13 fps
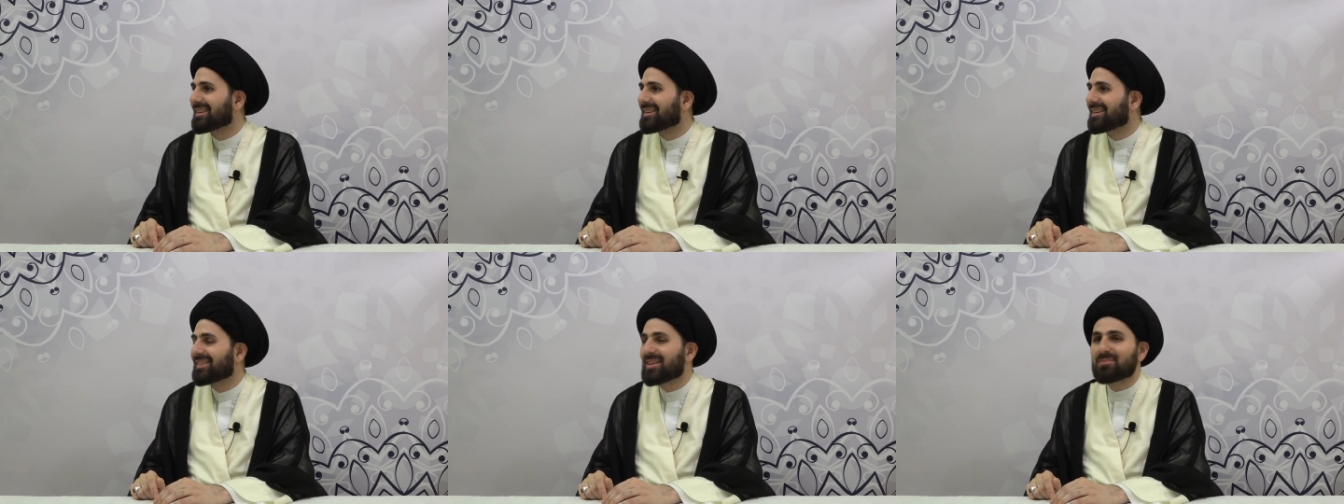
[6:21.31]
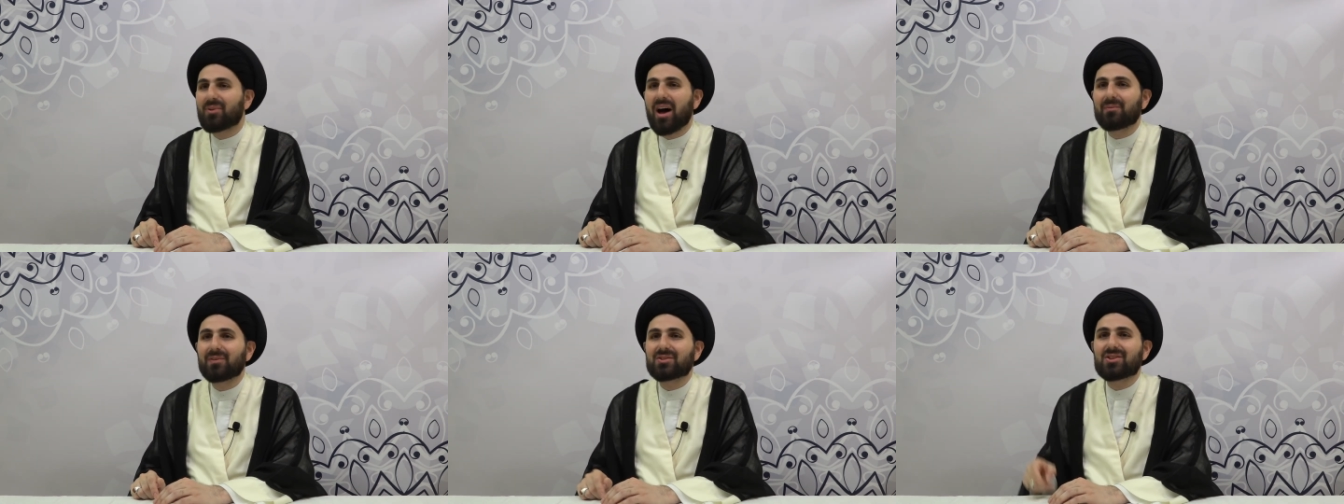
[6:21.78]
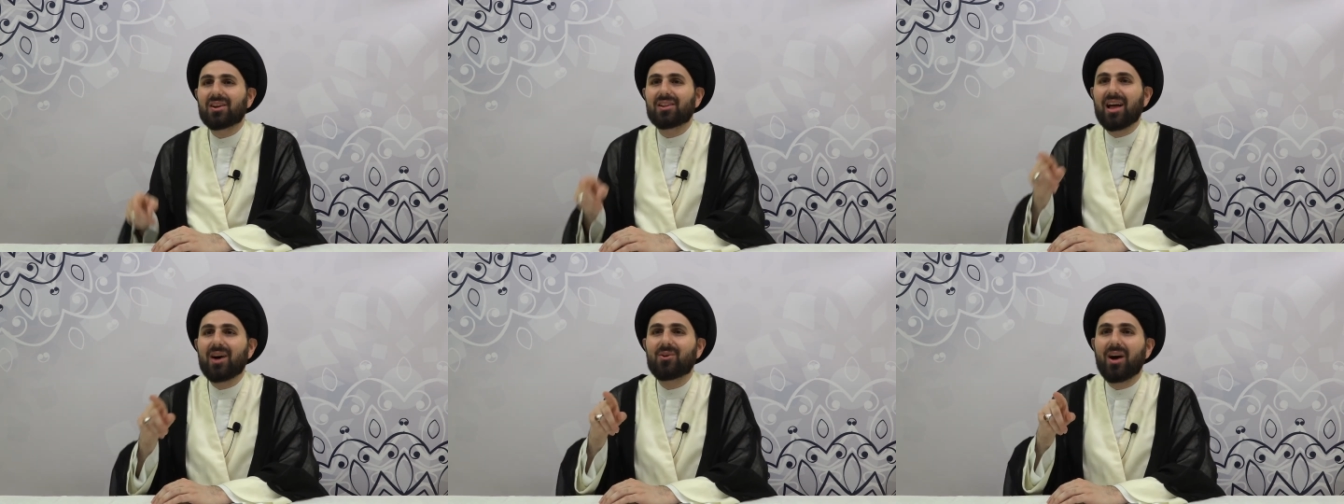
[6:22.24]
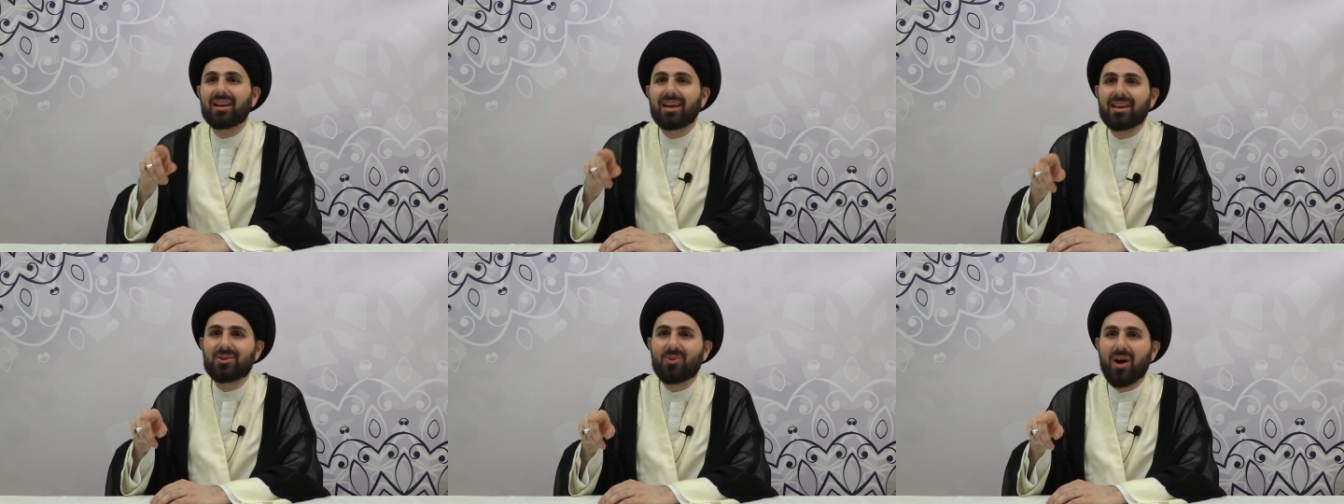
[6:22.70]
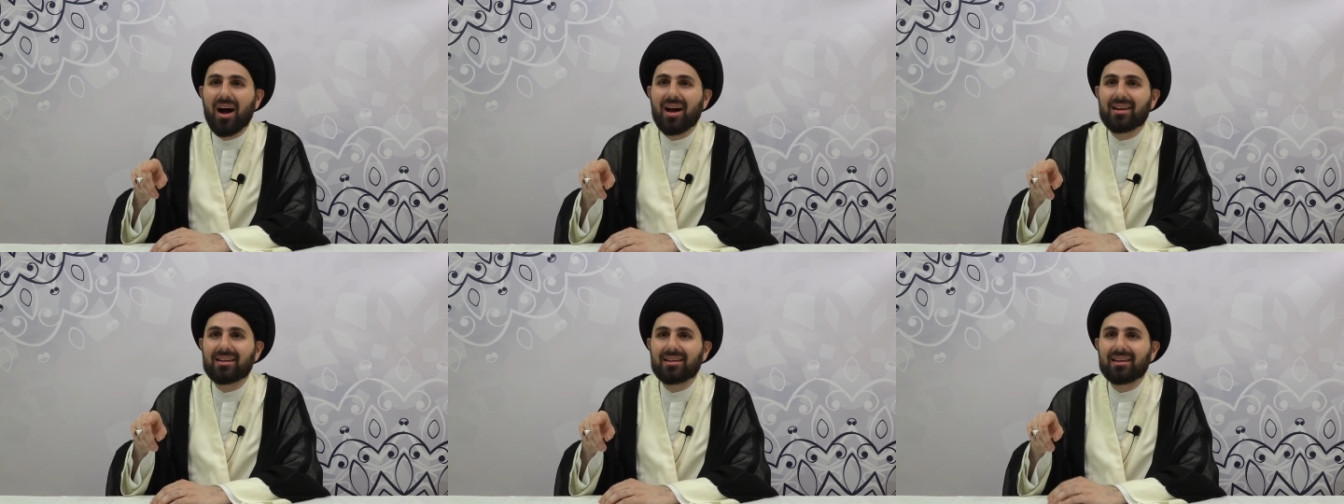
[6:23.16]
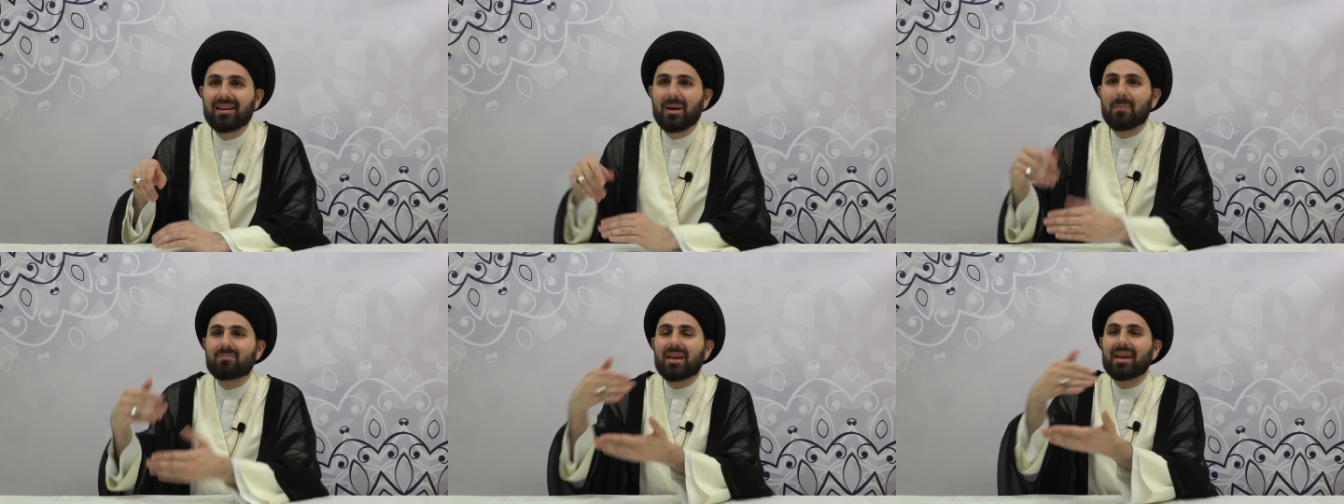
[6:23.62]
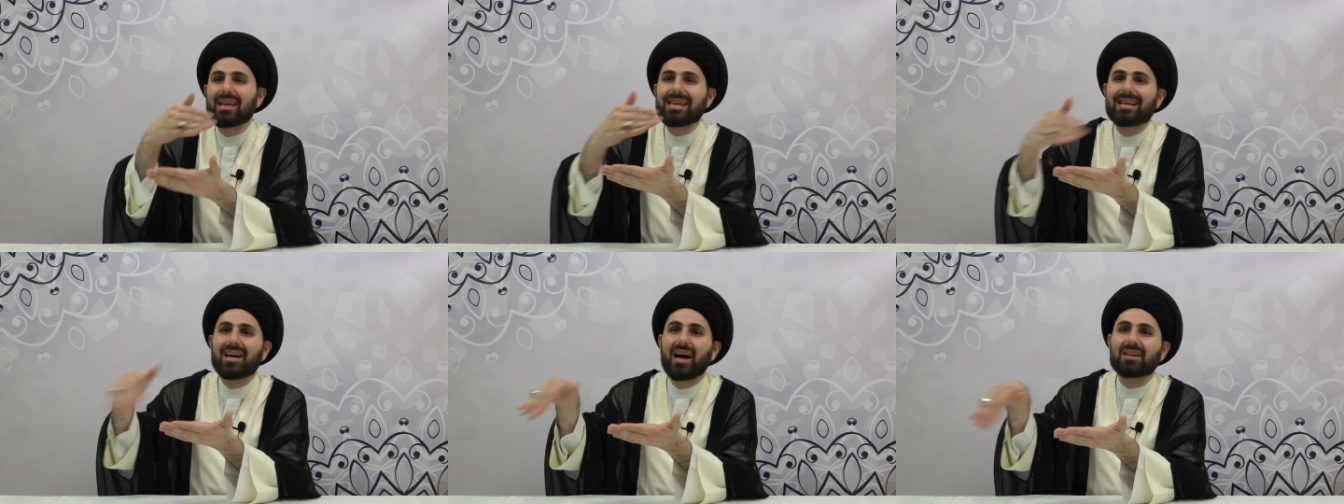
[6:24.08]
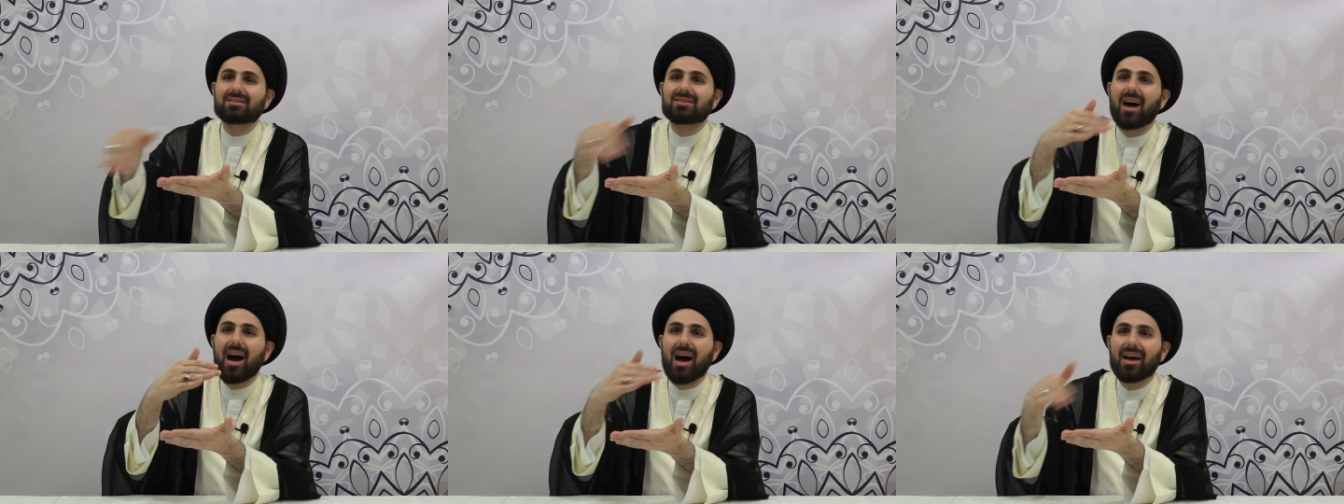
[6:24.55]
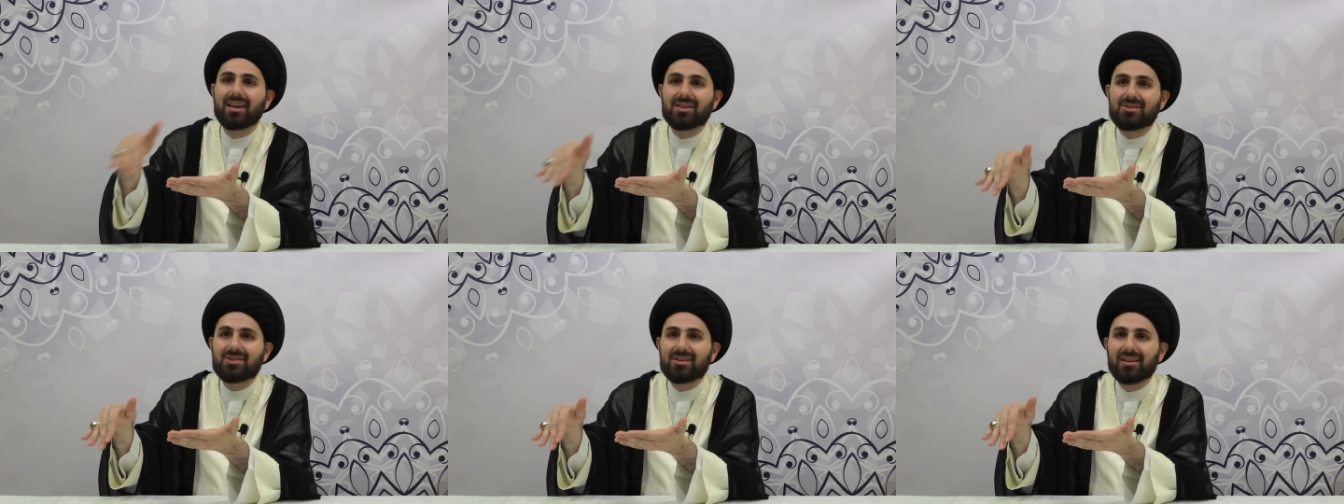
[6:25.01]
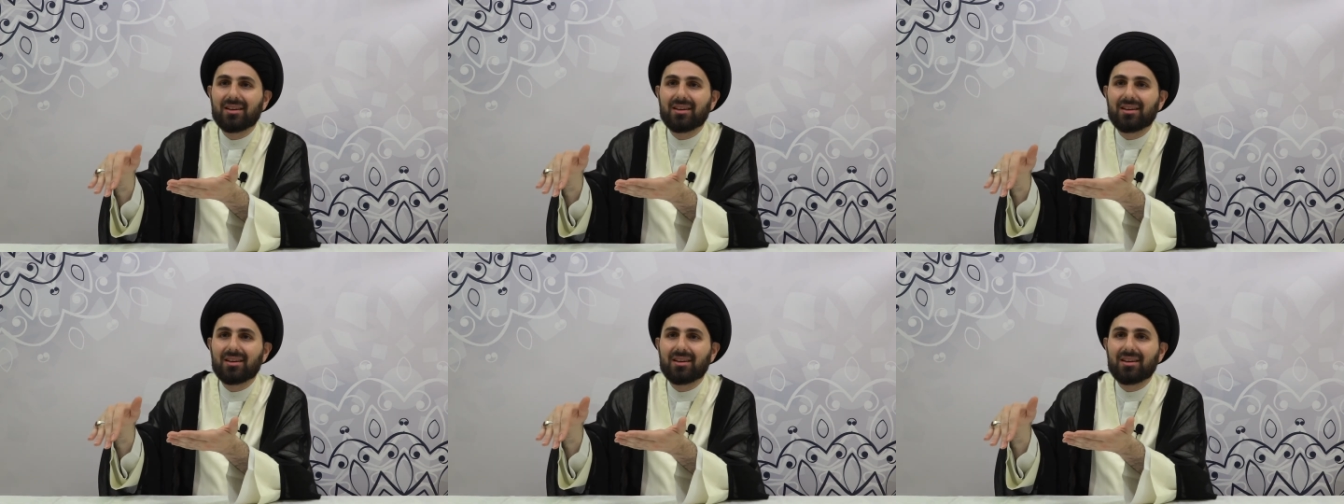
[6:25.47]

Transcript: The Prophet sallallahu alayhi wa alih, he cut ties